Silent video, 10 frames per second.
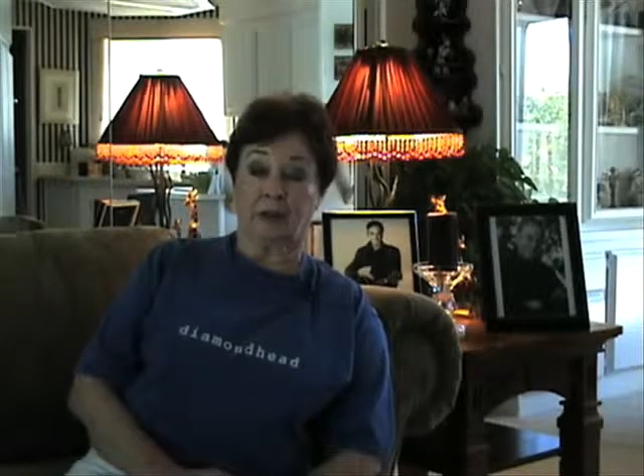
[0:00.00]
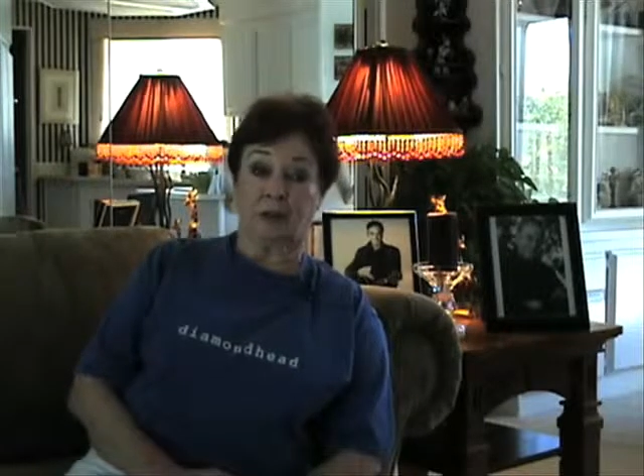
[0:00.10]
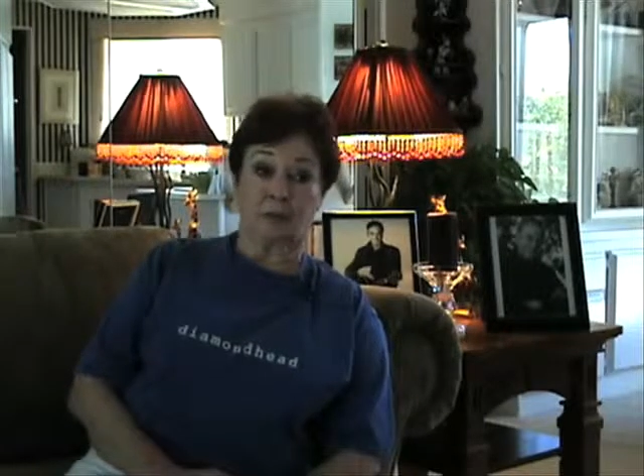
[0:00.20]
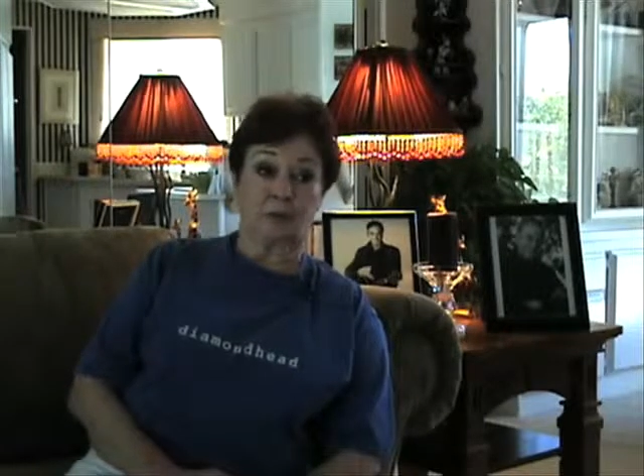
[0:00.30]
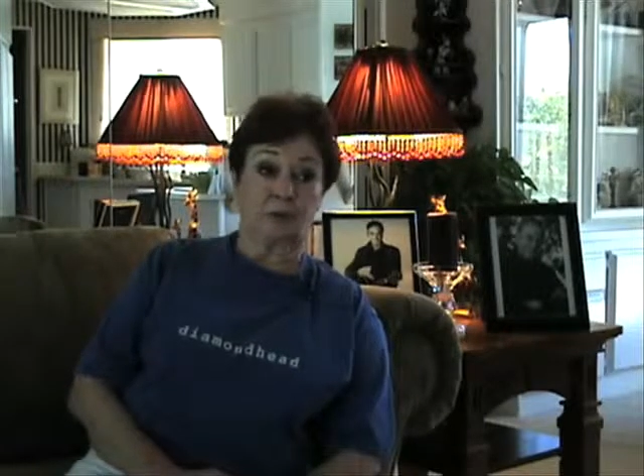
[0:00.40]

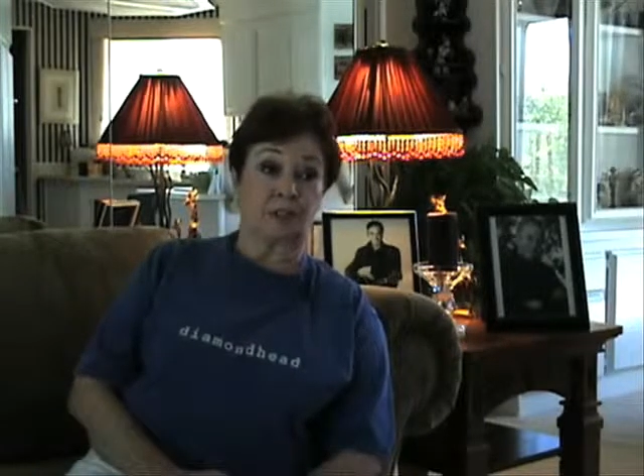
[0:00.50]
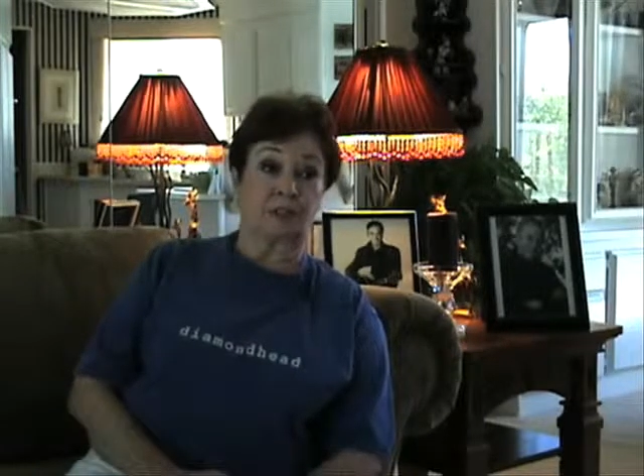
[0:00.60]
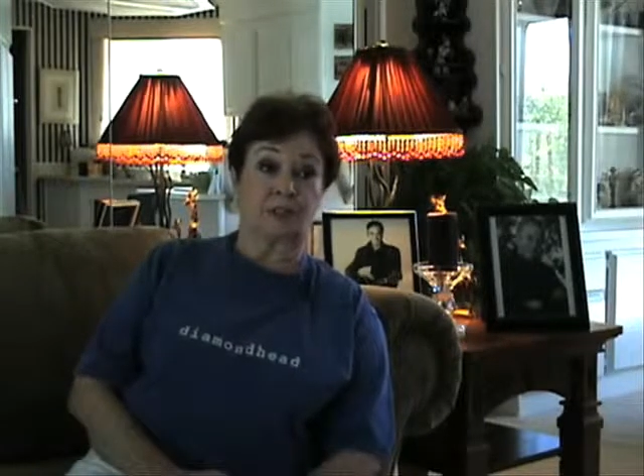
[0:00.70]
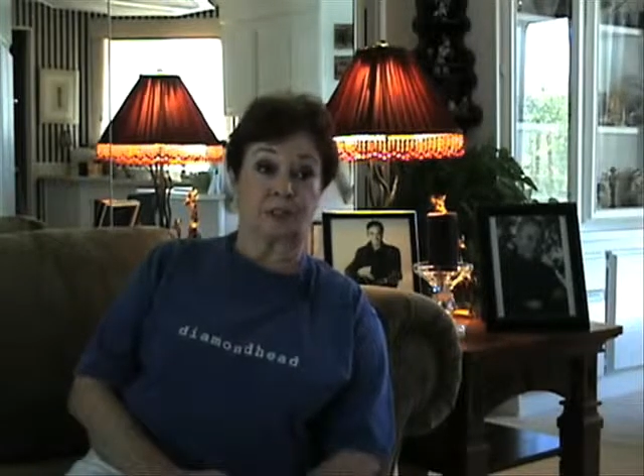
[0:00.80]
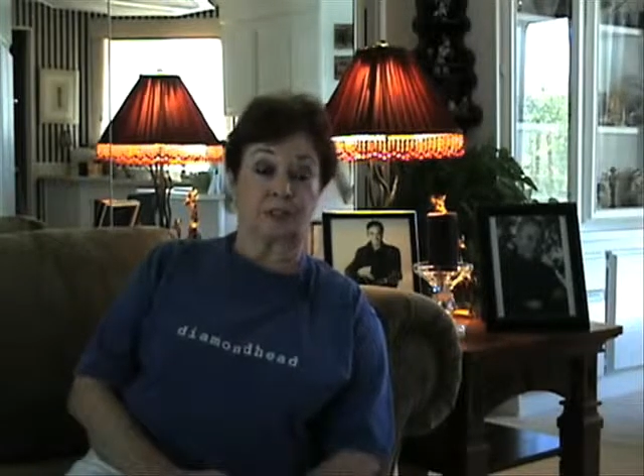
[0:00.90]
some
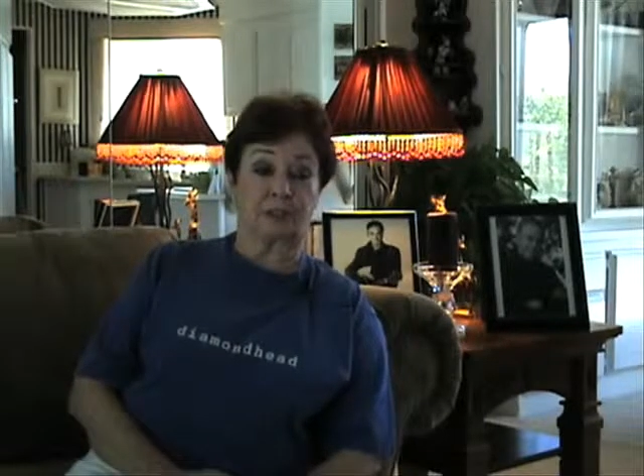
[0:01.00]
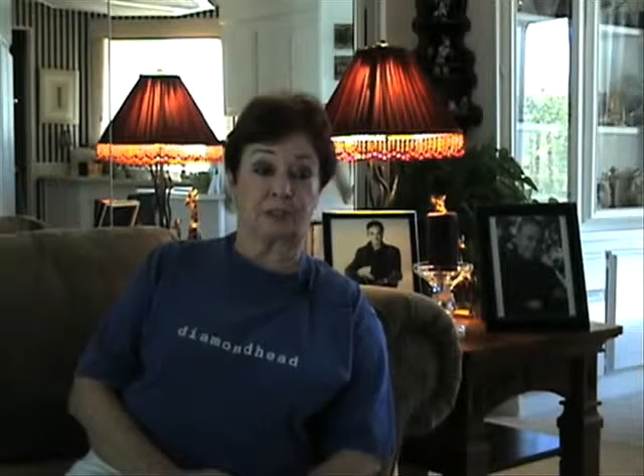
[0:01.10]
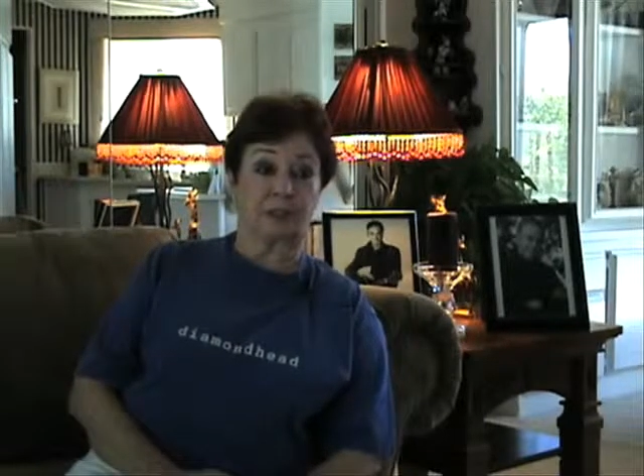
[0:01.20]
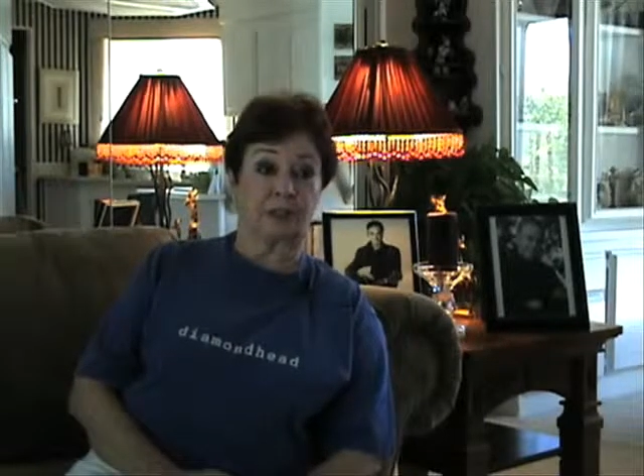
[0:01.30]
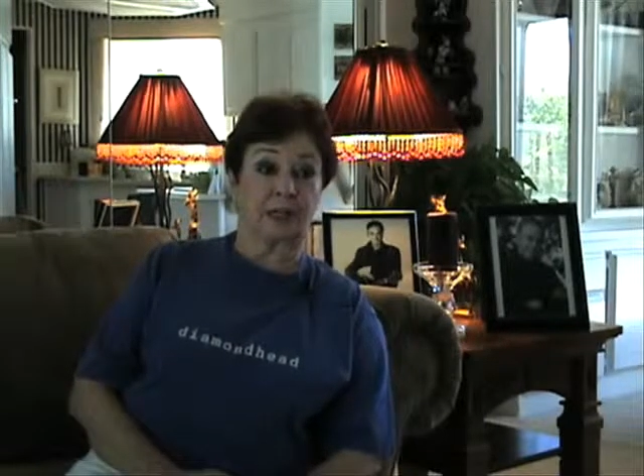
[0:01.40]
musicians are
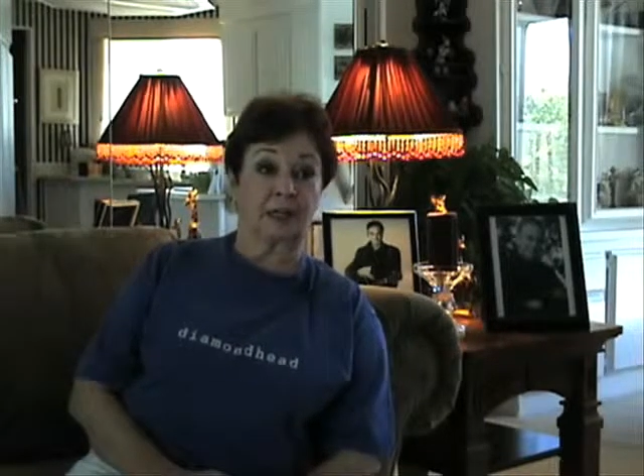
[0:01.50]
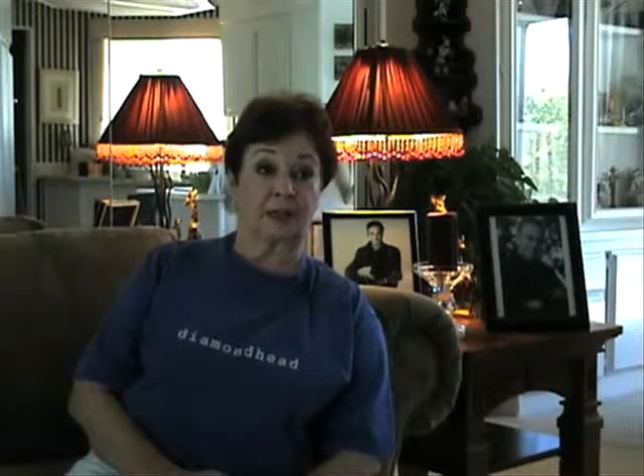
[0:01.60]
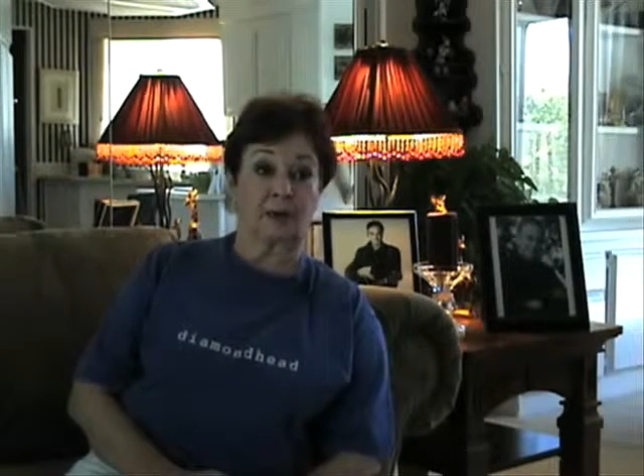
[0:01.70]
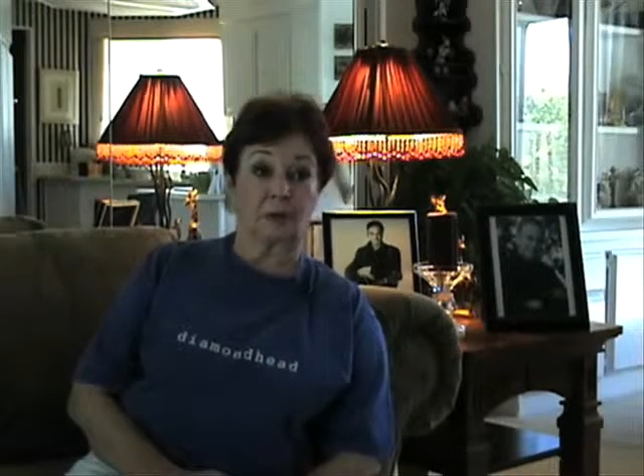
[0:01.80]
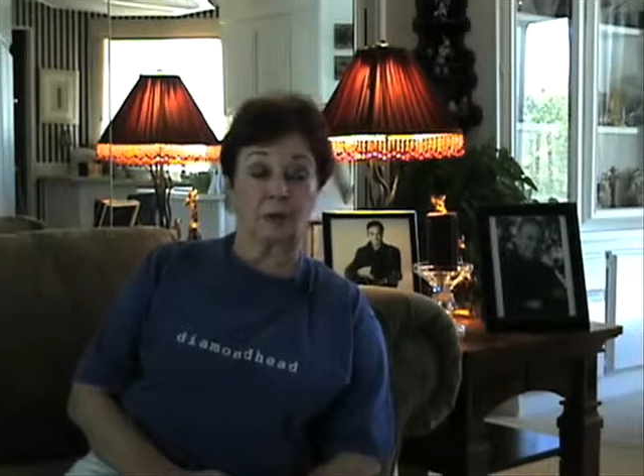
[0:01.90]
here today and
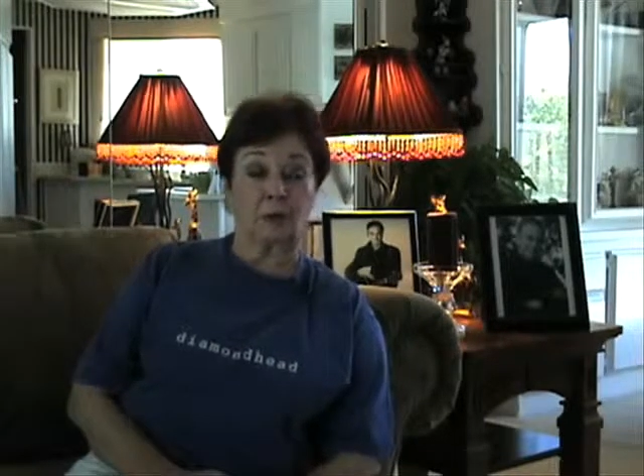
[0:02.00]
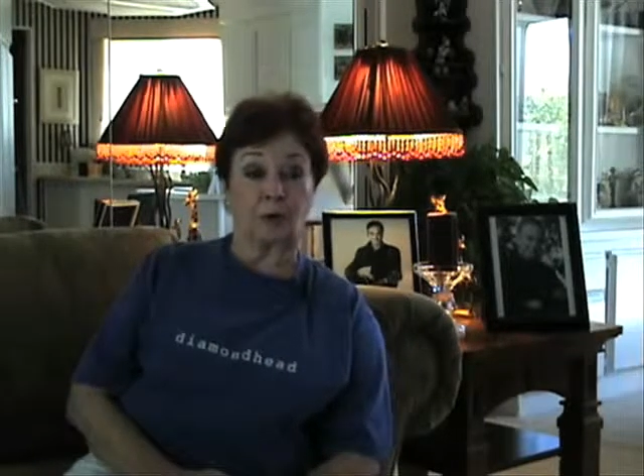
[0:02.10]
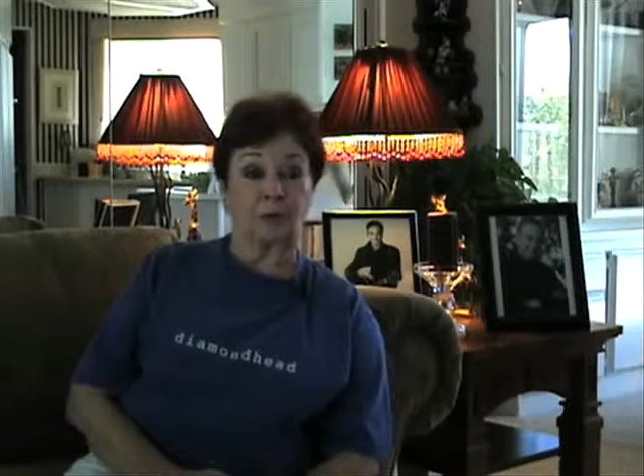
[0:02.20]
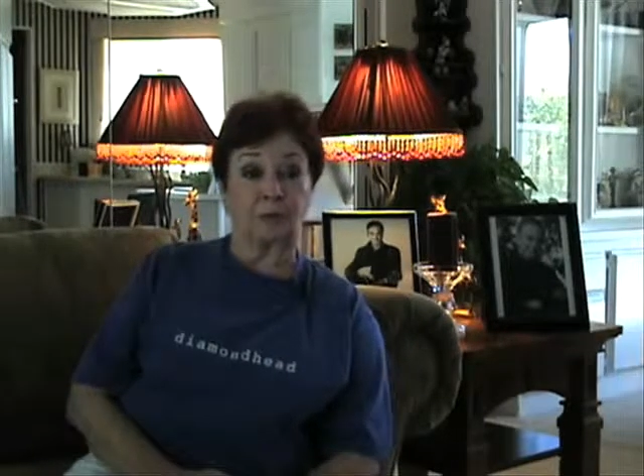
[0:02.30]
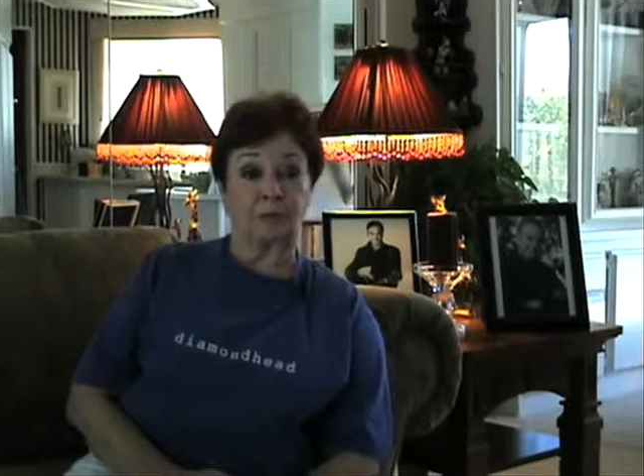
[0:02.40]
gone
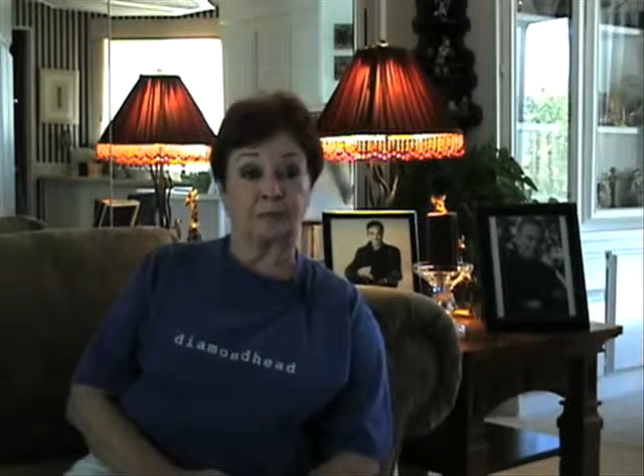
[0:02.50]
tomorrow.